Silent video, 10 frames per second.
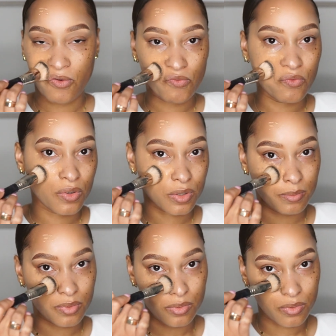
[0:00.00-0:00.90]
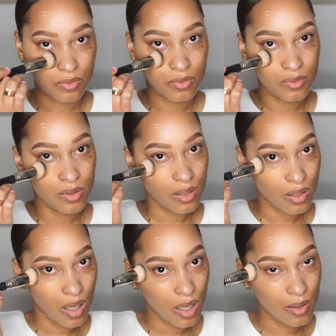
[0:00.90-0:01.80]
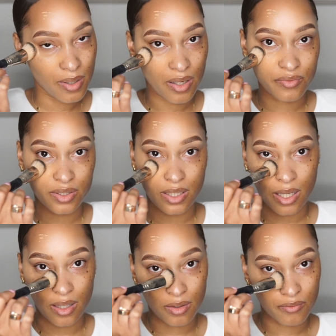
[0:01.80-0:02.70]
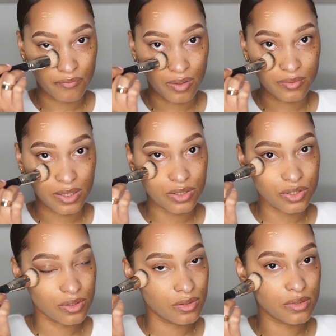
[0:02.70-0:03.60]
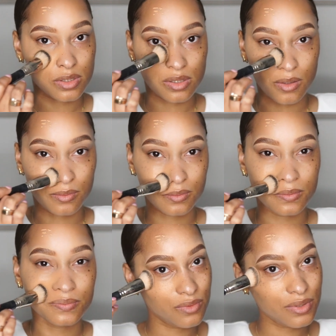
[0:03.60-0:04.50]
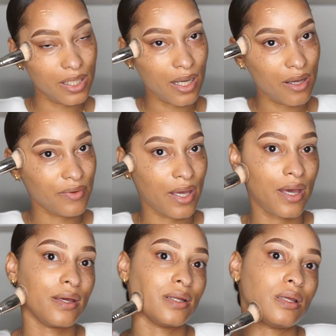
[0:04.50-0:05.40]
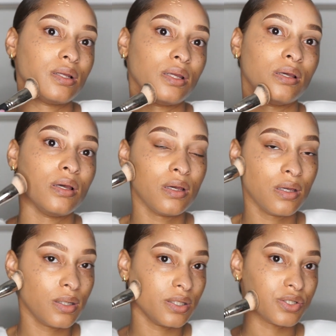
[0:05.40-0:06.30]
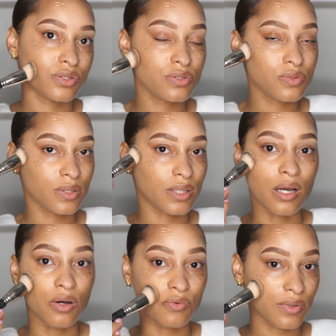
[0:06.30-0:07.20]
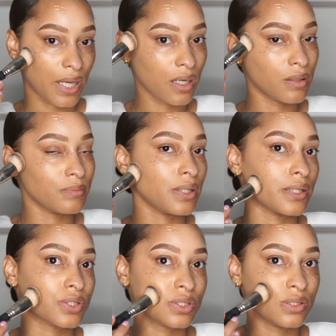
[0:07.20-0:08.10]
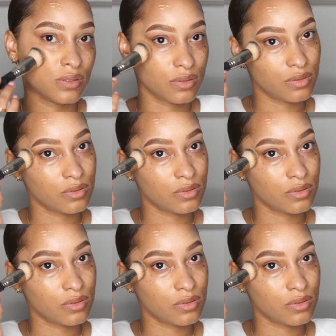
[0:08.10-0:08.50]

affordable, everyday foundation. So I don't think I've had any issues with e.l.f. like complexion.